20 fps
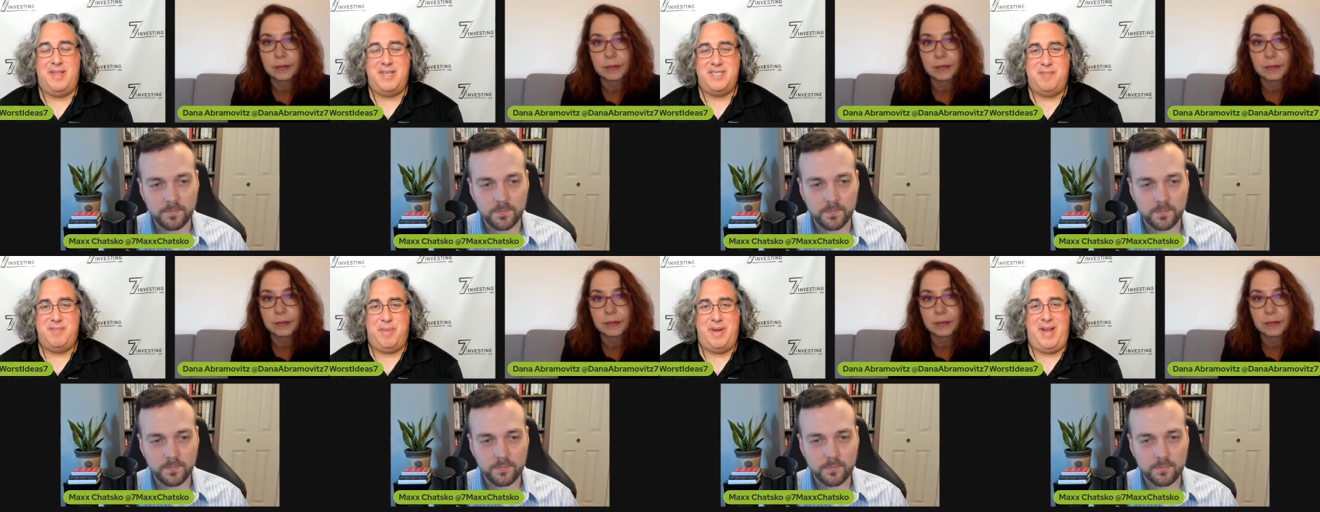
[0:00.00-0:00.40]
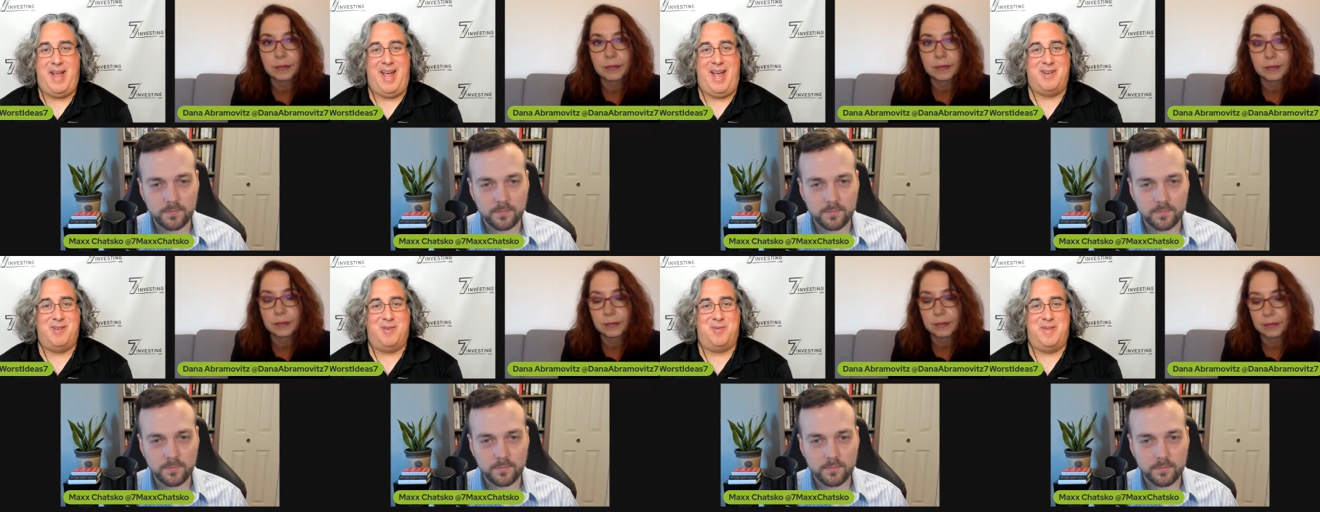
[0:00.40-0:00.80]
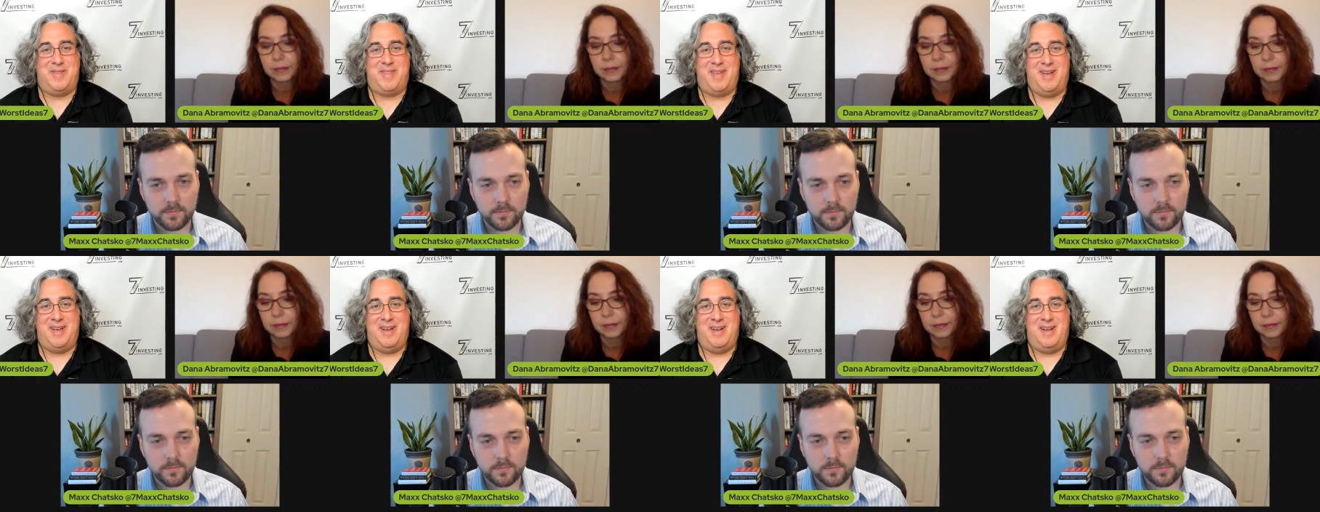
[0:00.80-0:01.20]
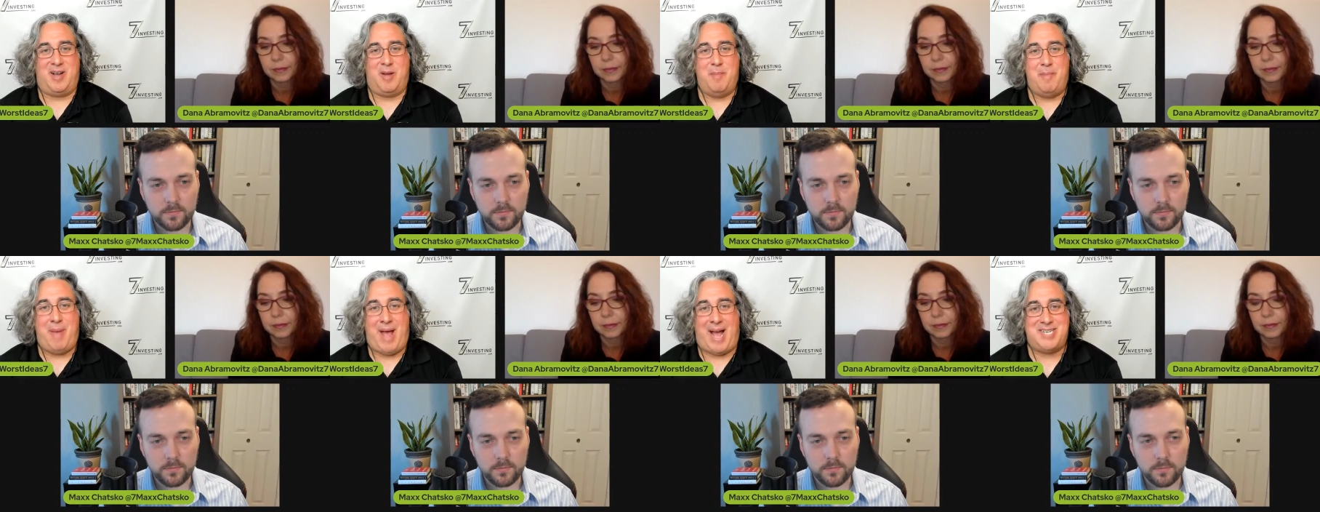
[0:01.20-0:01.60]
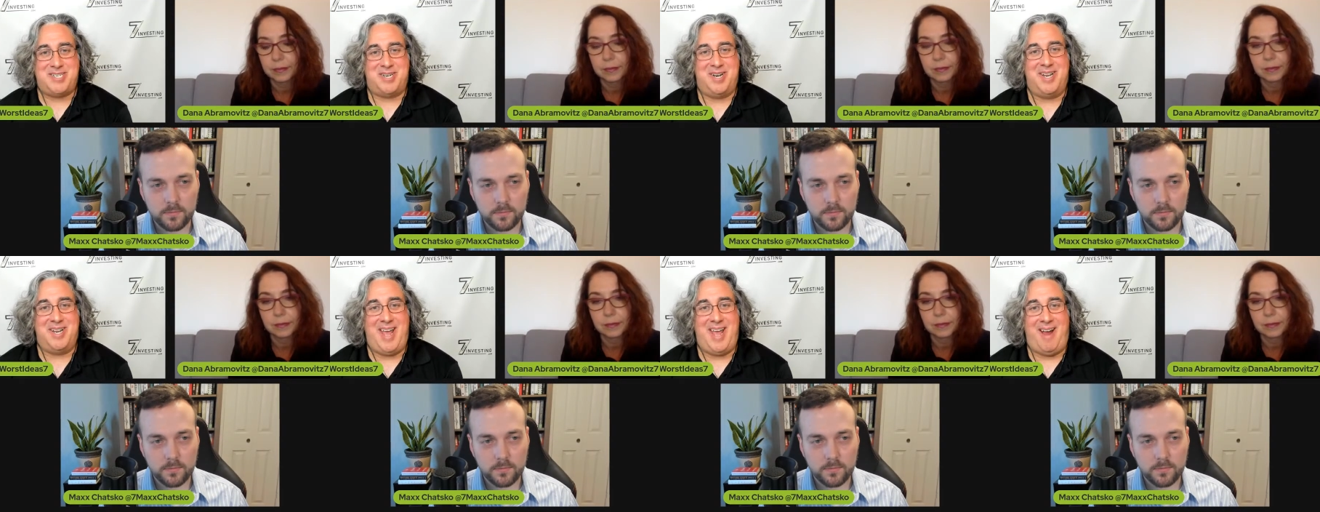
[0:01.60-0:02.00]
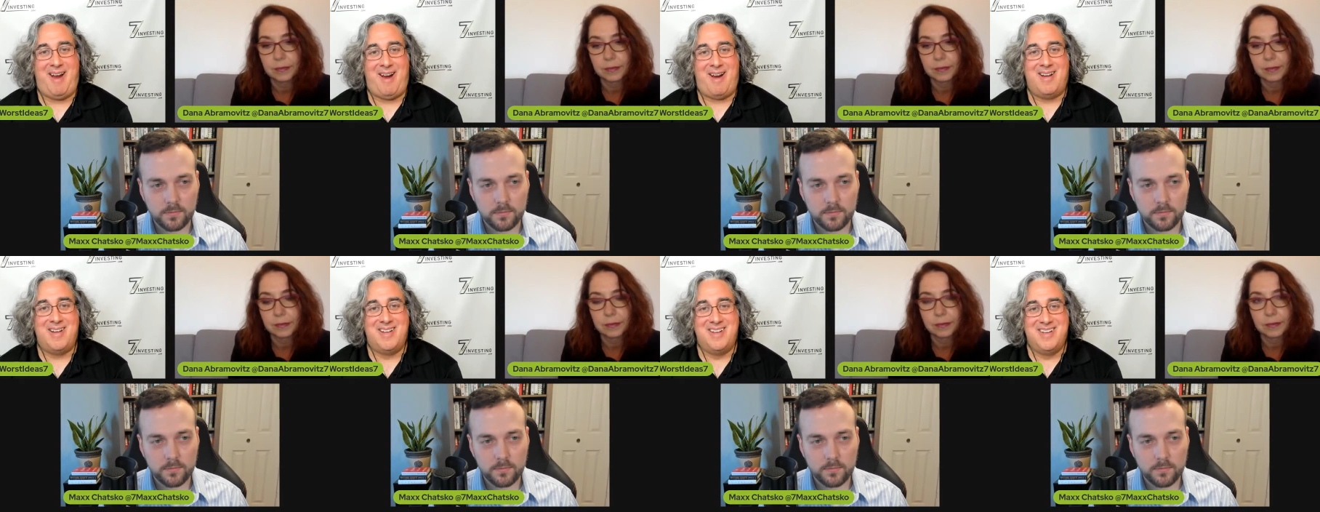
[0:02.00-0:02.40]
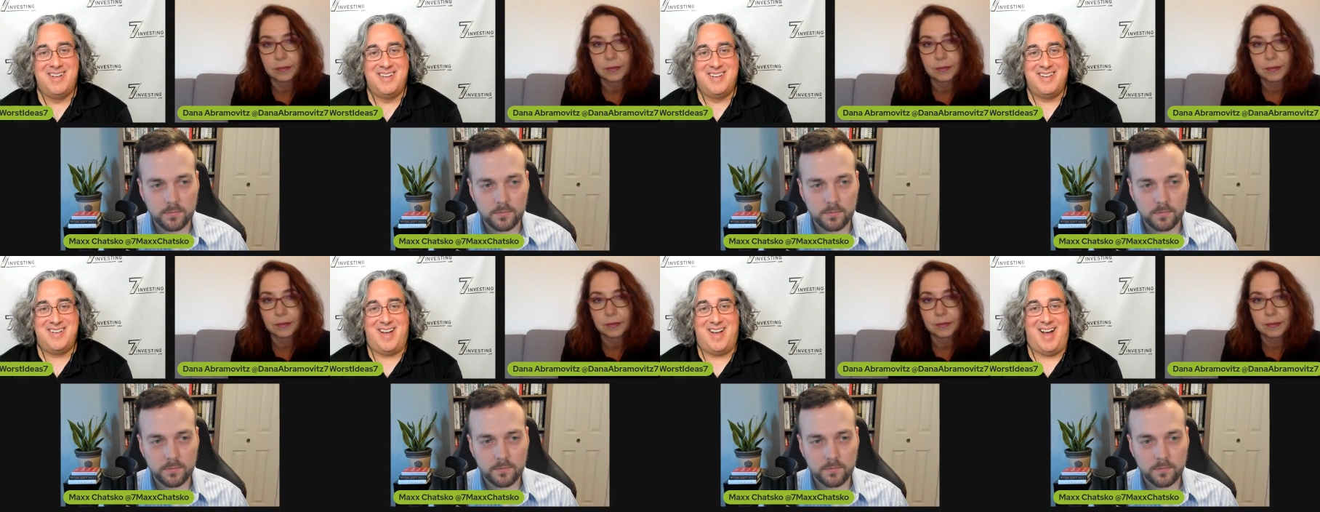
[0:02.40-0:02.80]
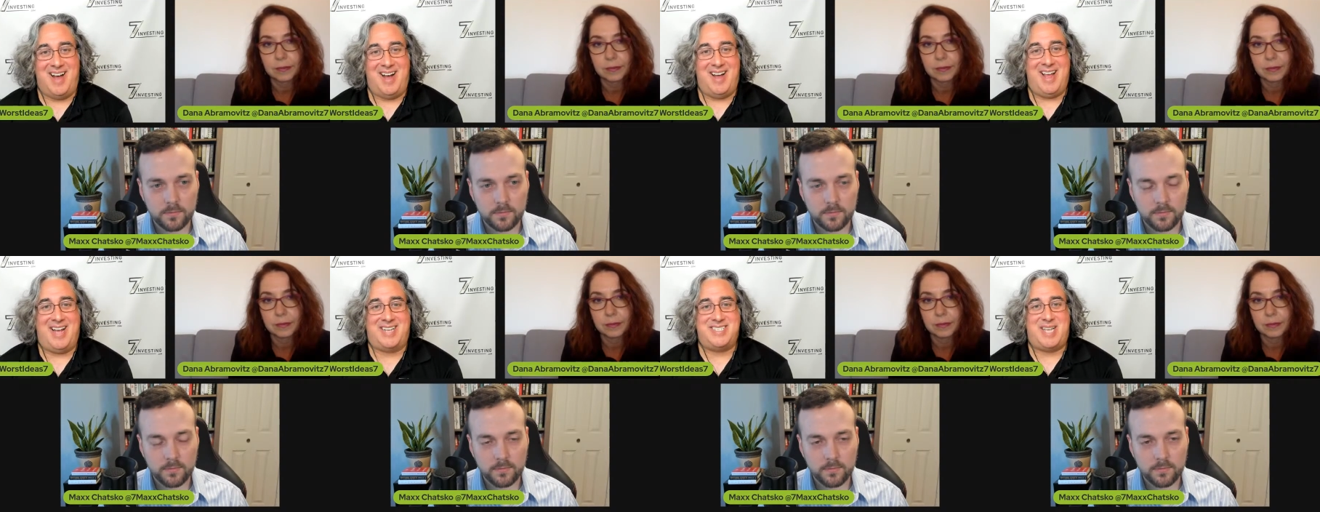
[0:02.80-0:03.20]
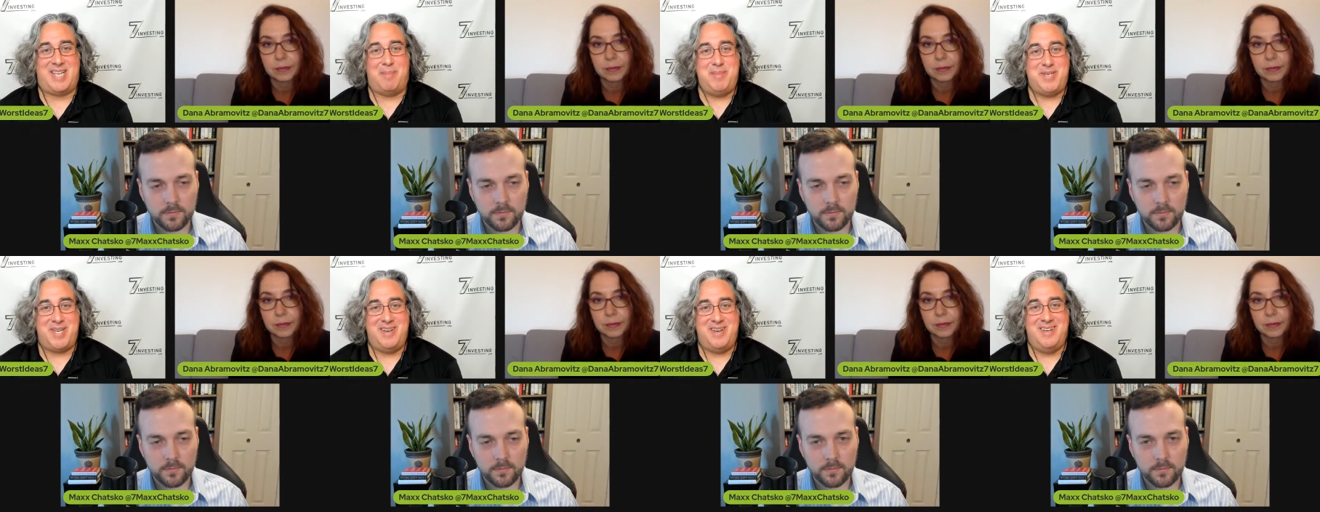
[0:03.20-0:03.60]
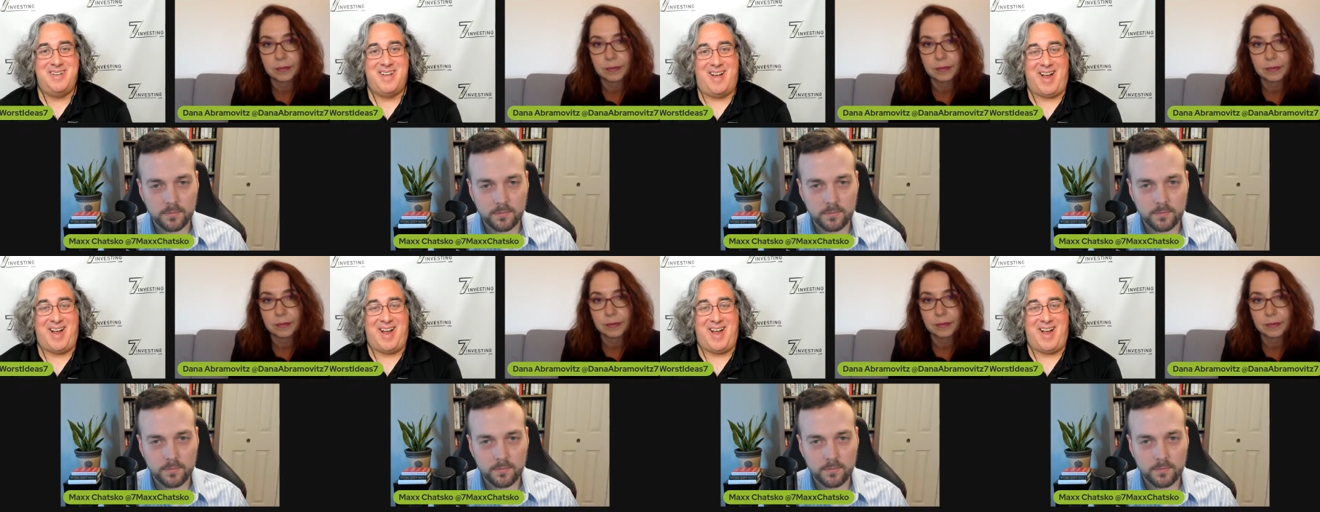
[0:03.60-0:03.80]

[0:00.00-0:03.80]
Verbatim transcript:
Speaker 1: this have been handled with a, a compassionate care uh, exception?